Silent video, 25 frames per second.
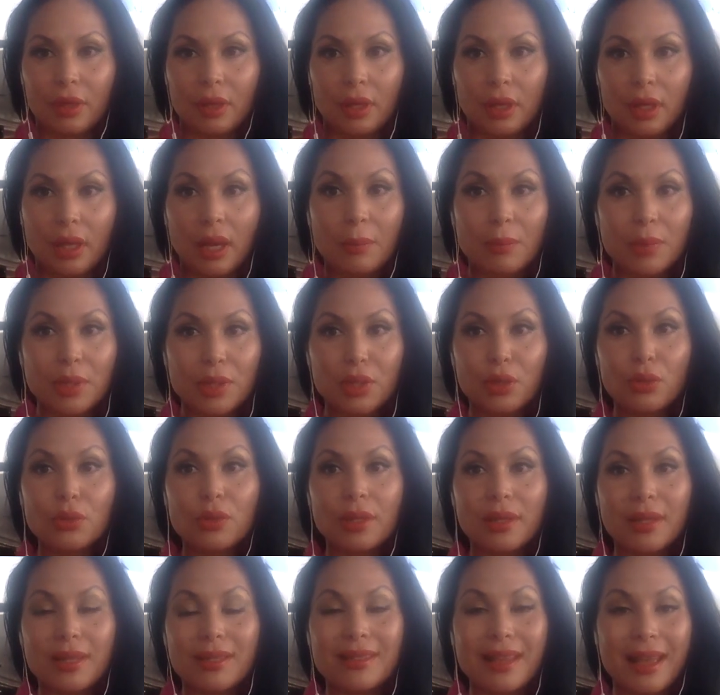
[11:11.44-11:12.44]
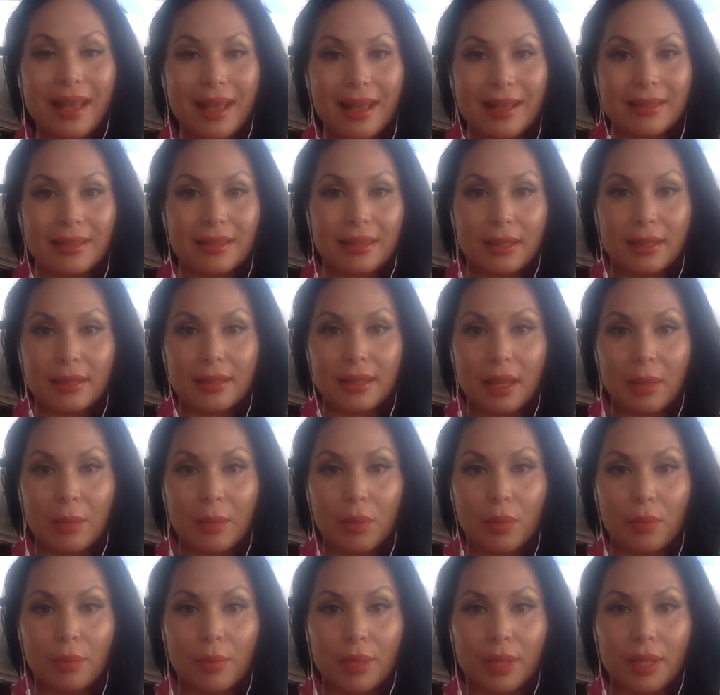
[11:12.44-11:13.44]
and I'm just using this as an
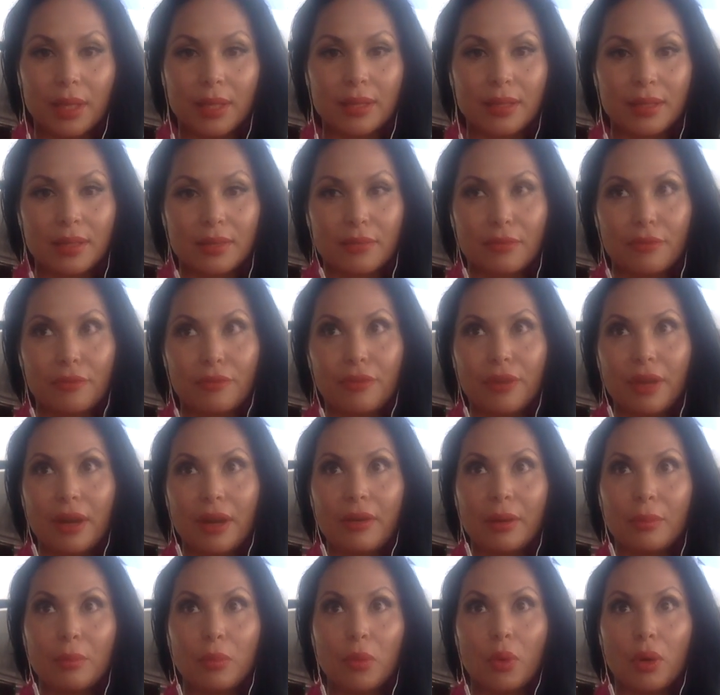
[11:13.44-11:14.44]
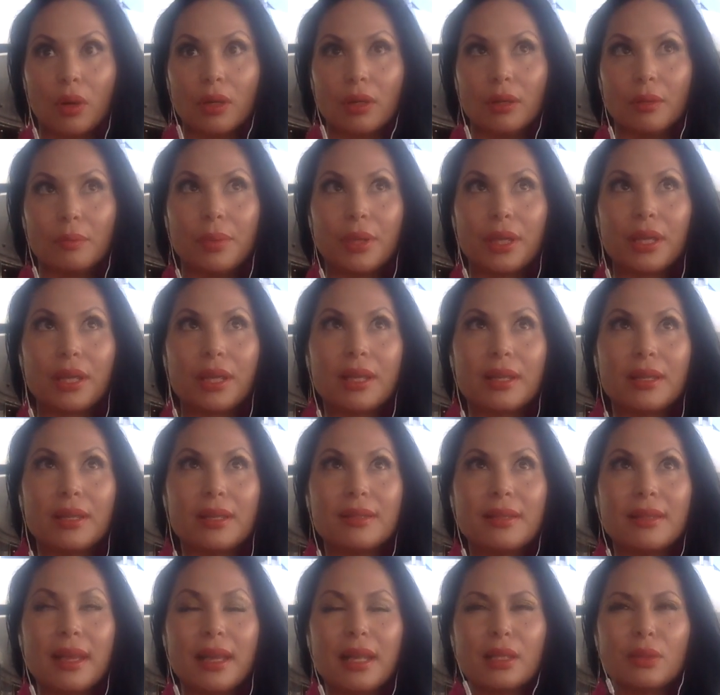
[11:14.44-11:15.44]
example because it's very important,
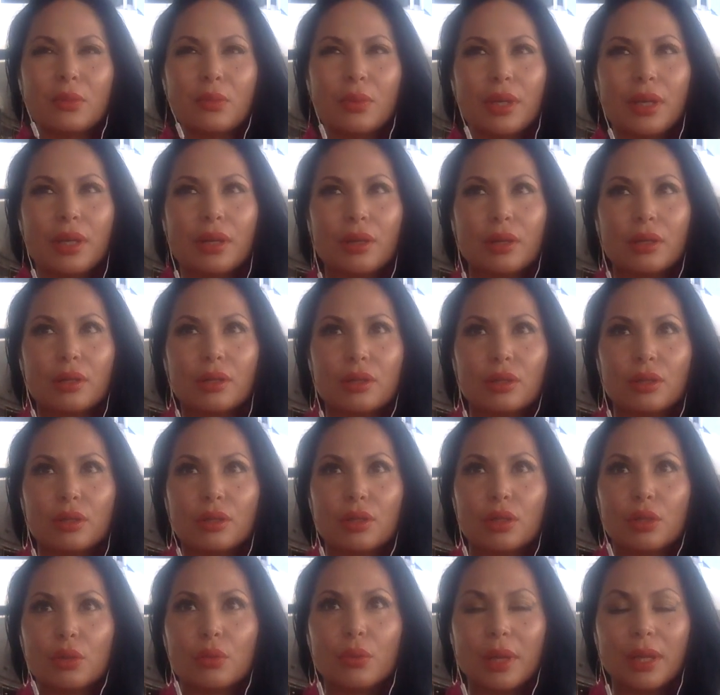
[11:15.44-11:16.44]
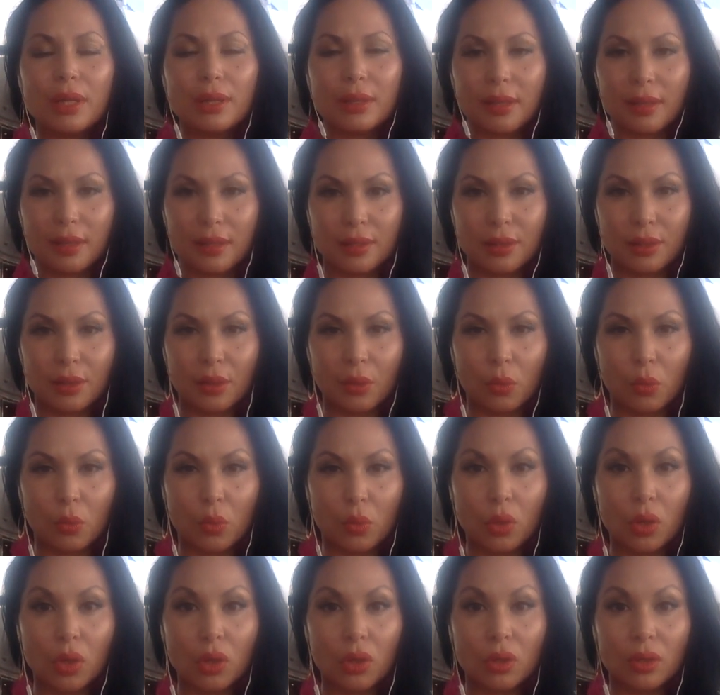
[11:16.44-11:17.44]
because as we are doing things in the
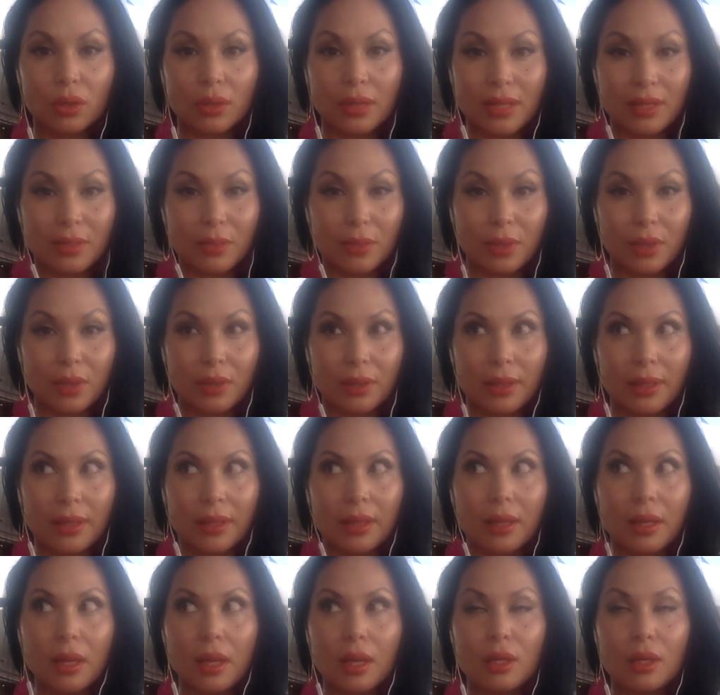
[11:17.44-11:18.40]
world, as we are like